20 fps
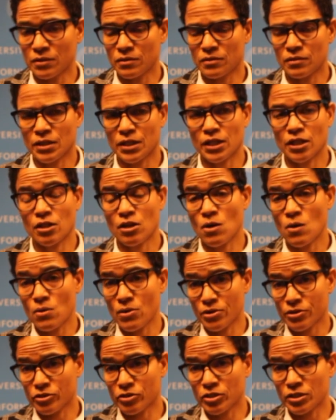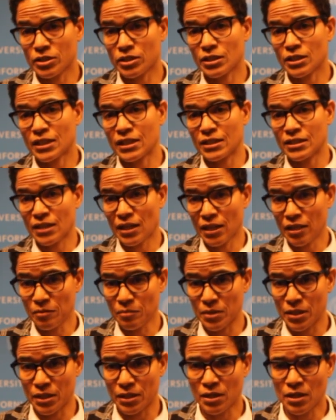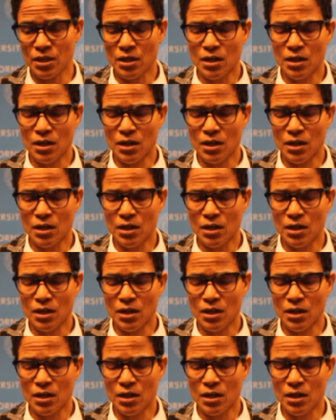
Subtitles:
right, and coercion and containment